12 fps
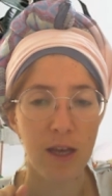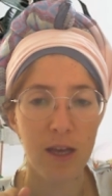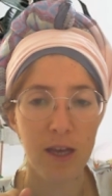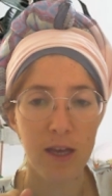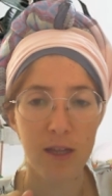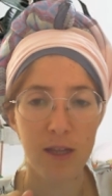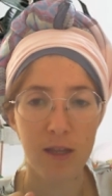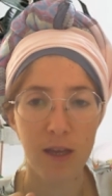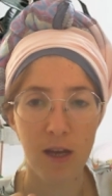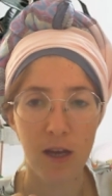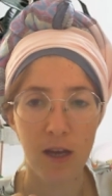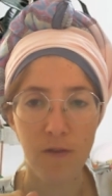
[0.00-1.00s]
And
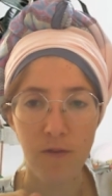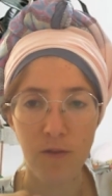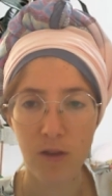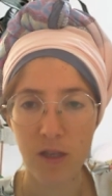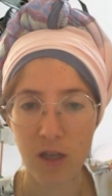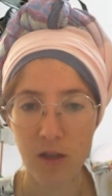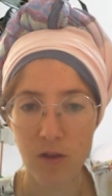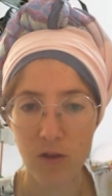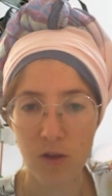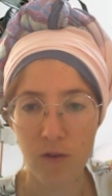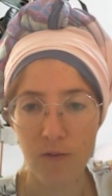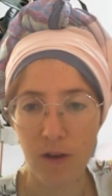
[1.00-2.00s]
if you're asking
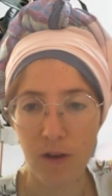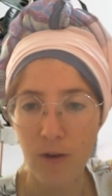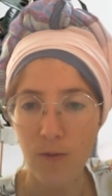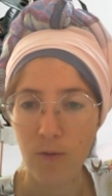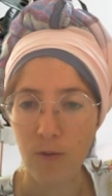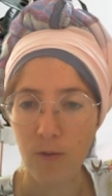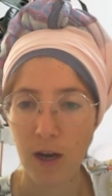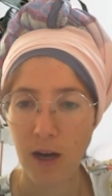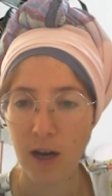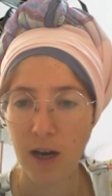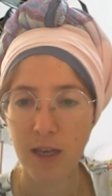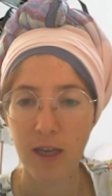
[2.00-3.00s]
yourself how
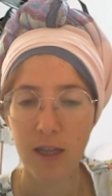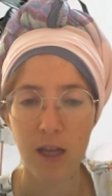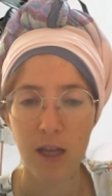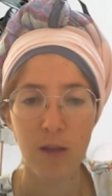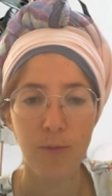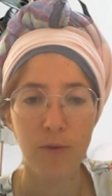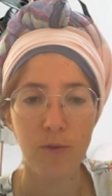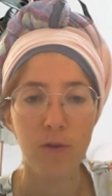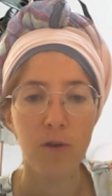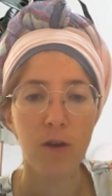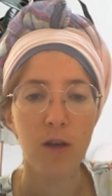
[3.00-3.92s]
I can help you,